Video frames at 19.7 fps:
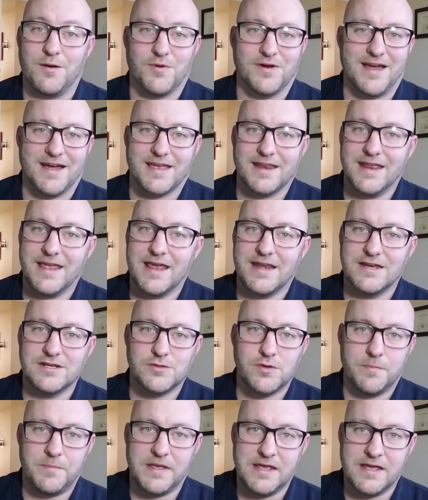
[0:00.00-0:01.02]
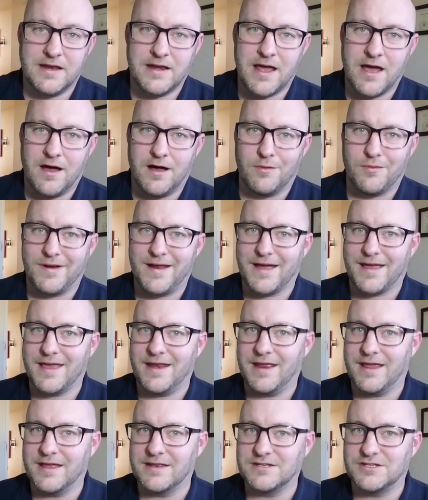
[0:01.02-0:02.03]
We're not going to get into a P&L. We're not
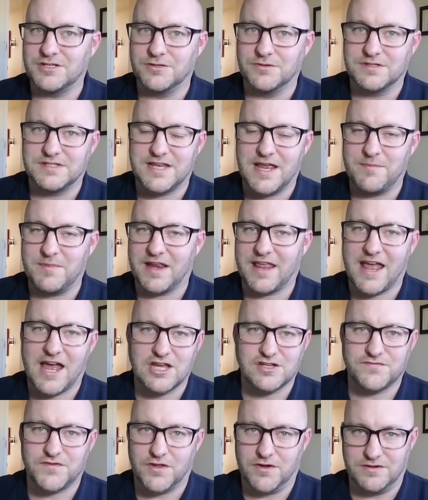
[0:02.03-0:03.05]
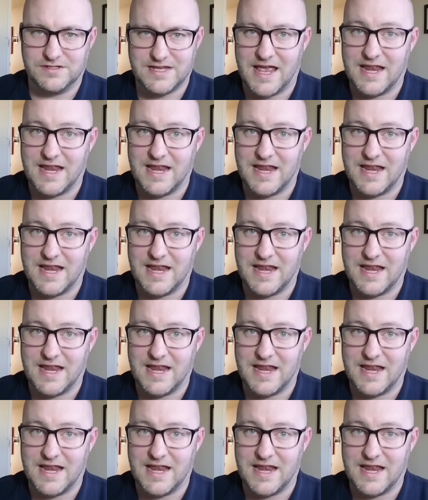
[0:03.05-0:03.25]
getting into statement of cash flows,